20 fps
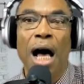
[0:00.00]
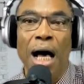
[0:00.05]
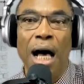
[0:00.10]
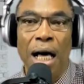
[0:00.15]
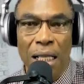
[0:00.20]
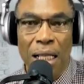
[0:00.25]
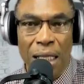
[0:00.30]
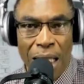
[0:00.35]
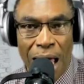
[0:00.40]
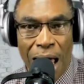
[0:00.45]

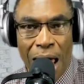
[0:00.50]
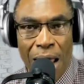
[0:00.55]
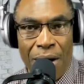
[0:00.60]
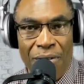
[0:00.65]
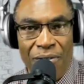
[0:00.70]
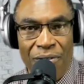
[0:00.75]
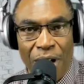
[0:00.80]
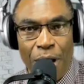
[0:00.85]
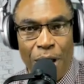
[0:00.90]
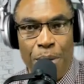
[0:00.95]
a lot
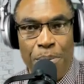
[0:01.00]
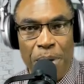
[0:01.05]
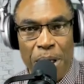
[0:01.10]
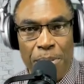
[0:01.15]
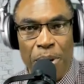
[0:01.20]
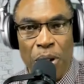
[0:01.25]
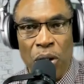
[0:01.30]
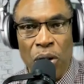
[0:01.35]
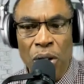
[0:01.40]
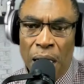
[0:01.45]
of other
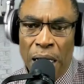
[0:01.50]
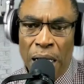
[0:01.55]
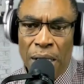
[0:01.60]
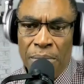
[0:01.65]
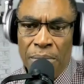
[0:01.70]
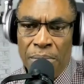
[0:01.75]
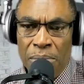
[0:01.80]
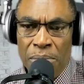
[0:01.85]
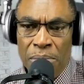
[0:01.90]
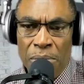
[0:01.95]
people.
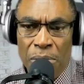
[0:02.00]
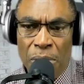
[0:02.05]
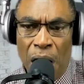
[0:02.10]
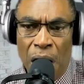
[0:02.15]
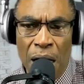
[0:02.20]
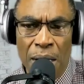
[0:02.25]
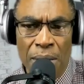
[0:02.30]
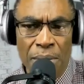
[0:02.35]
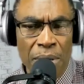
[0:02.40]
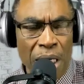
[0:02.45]
Um,
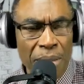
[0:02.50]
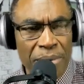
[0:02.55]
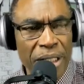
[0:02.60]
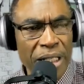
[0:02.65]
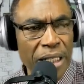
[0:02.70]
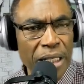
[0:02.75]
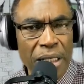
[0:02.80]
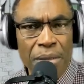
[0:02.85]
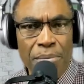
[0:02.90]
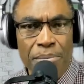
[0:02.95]
I'm, I'm
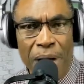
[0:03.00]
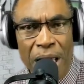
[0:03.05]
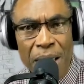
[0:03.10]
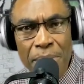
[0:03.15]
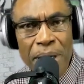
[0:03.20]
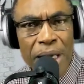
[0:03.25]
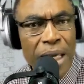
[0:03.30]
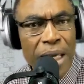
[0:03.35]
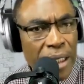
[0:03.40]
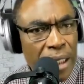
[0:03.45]
thinking
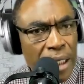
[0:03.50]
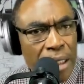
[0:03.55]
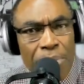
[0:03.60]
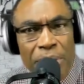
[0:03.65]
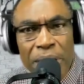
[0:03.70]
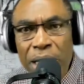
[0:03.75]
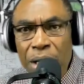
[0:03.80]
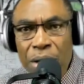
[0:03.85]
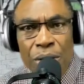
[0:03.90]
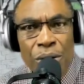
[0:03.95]
maybe it could
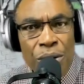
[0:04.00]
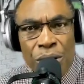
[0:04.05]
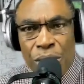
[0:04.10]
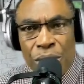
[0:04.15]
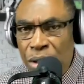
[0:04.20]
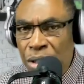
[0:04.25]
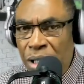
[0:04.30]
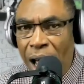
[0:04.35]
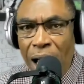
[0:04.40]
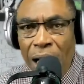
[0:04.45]
be used
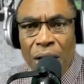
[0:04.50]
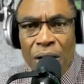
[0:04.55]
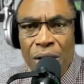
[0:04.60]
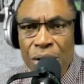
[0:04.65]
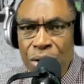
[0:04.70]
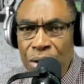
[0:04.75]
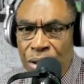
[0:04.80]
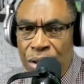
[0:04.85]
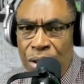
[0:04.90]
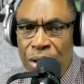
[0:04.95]
to
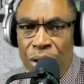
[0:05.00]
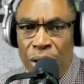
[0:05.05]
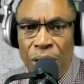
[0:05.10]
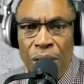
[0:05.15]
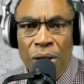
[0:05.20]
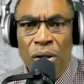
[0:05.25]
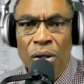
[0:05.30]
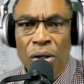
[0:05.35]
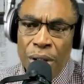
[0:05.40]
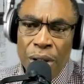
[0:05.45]
challenge
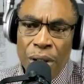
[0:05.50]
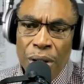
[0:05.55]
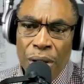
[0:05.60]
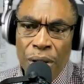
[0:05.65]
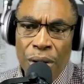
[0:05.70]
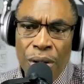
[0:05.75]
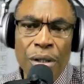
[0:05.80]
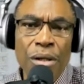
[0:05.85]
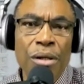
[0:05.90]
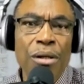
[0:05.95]
your
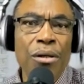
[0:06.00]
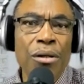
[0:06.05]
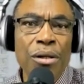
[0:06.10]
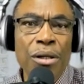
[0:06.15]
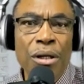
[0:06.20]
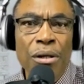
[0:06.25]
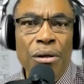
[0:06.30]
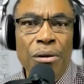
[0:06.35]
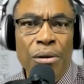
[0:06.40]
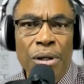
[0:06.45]
your your
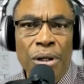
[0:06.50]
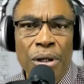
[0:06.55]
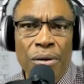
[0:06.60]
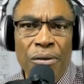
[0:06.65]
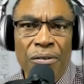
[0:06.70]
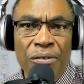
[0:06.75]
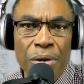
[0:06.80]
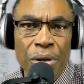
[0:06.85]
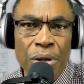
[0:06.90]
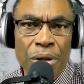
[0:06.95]
your
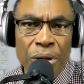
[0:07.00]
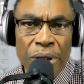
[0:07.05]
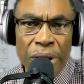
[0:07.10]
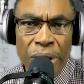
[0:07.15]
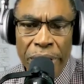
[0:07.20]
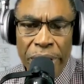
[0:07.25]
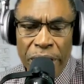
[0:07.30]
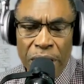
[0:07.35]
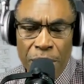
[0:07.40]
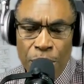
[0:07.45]
your your
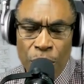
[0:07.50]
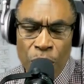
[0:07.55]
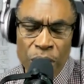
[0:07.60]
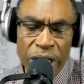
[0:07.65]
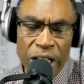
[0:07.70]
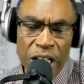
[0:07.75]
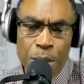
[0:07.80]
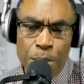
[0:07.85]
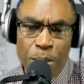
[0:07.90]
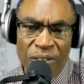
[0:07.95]
illegal
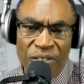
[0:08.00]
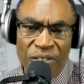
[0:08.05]
mortgage